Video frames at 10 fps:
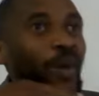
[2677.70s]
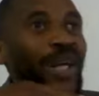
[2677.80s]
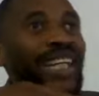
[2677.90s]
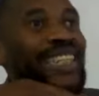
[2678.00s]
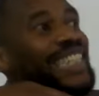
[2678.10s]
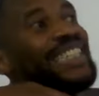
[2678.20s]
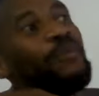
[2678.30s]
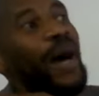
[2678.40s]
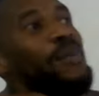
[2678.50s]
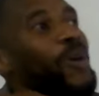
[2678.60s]
it's in the
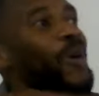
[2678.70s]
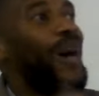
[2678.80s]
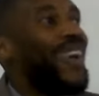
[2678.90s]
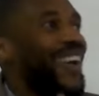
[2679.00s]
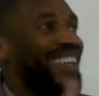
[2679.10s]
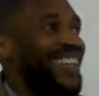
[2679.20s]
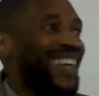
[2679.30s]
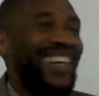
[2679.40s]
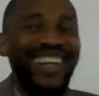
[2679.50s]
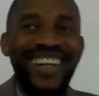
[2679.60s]
Bible. What, what,
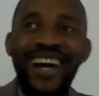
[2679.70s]
what?